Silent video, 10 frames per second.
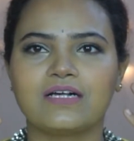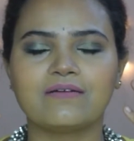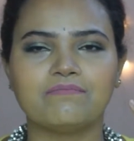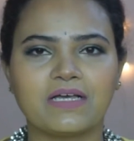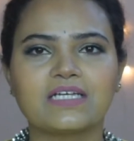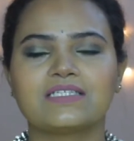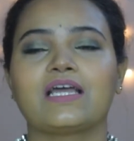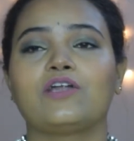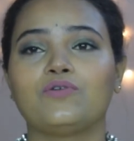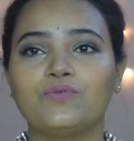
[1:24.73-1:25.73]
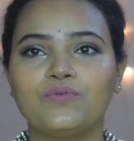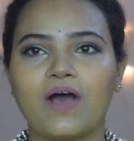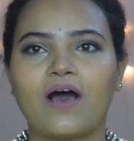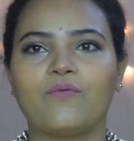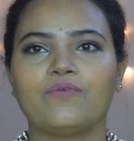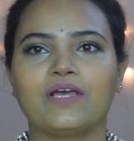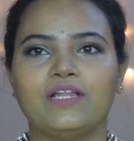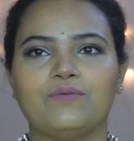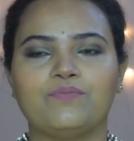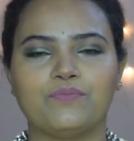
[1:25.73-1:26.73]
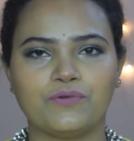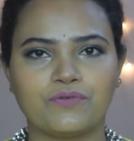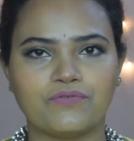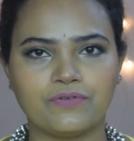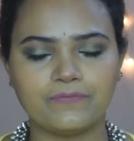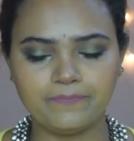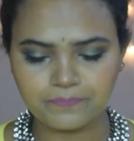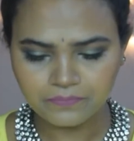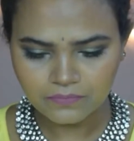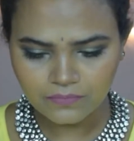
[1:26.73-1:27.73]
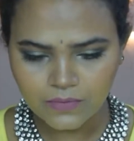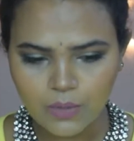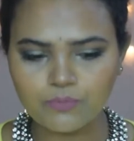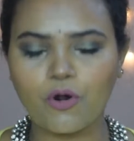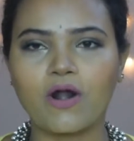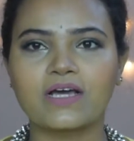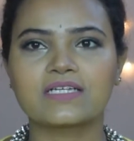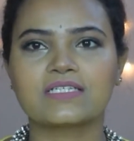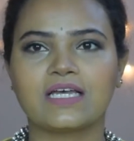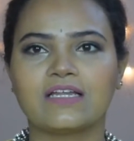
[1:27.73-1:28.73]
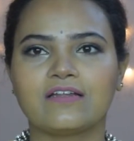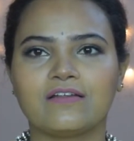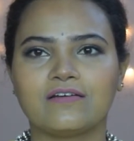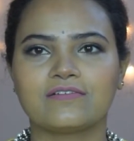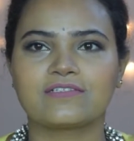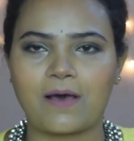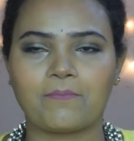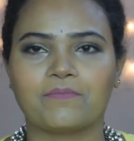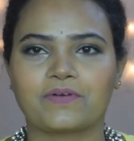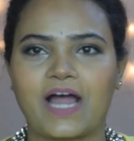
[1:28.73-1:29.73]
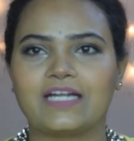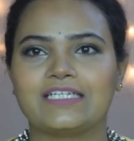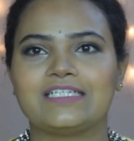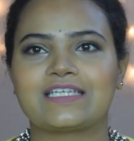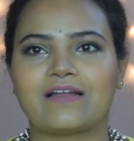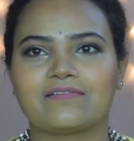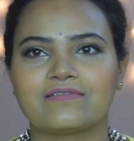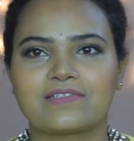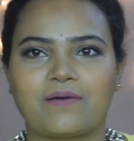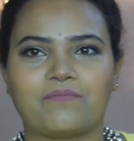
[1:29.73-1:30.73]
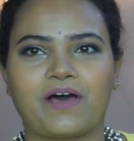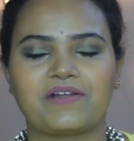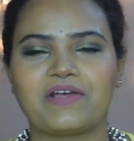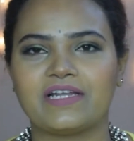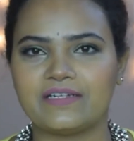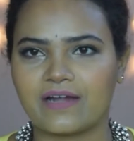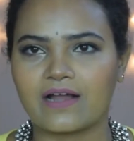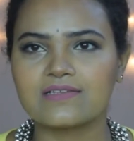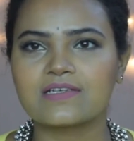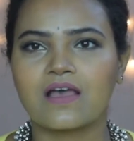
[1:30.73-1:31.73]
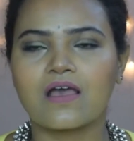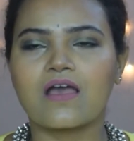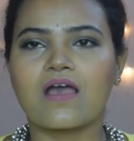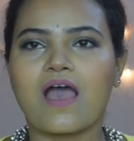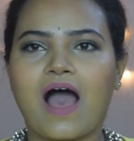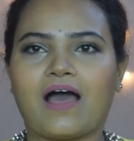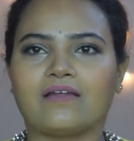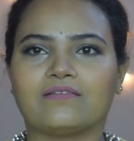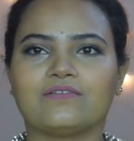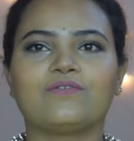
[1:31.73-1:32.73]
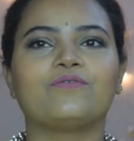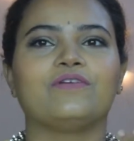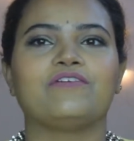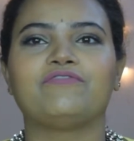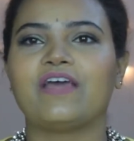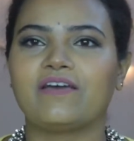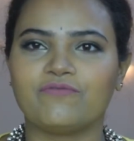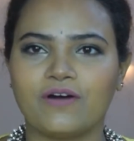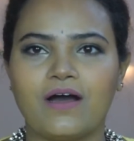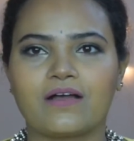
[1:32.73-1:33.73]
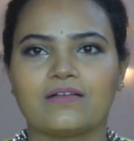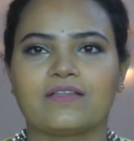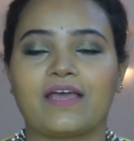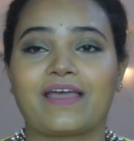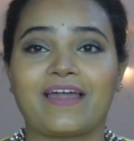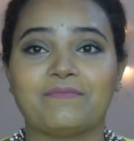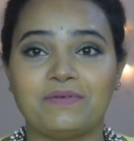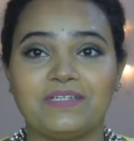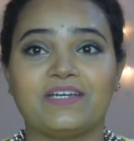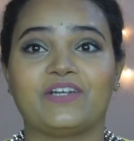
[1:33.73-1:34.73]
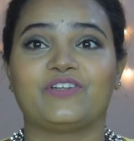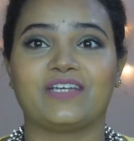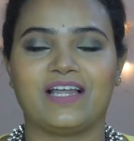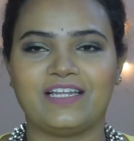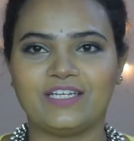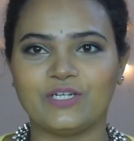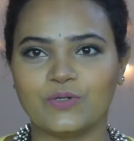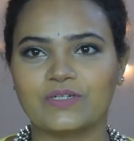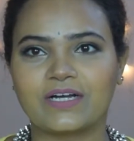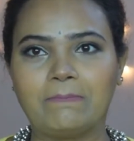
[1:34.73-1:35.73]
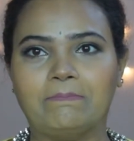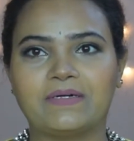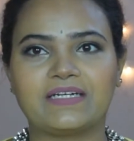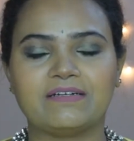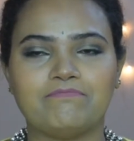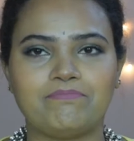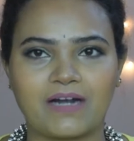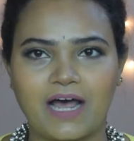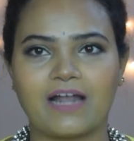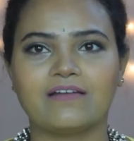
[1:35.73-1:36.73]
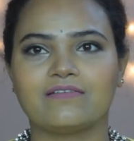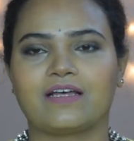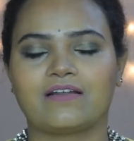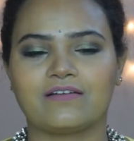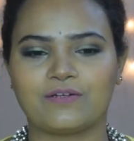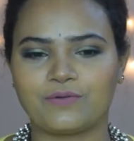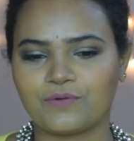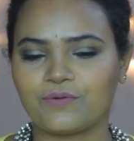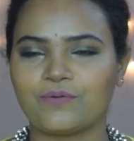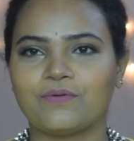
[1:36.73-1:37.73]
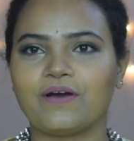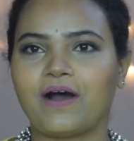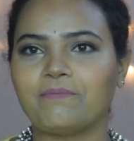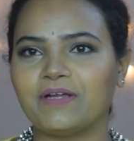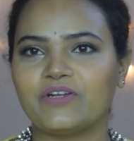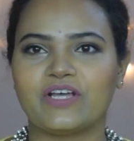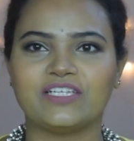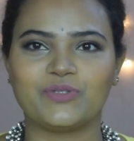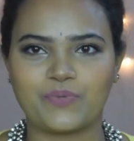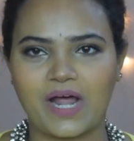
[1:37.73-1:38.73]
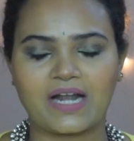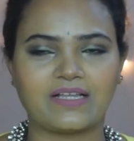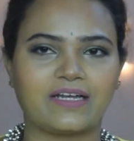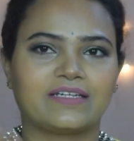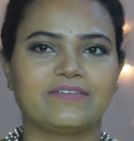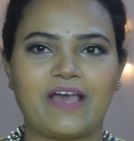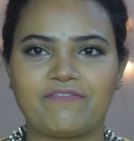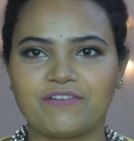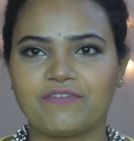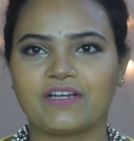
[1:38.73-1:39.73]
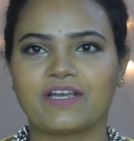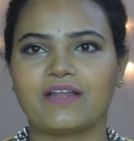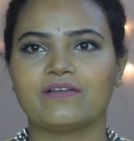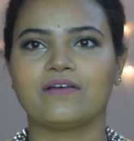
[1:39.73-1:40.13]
because they do have really beautiful products in some categories and some are really duds, and if they work, they can be a really good competent brand, that a mid-range brand that everyone can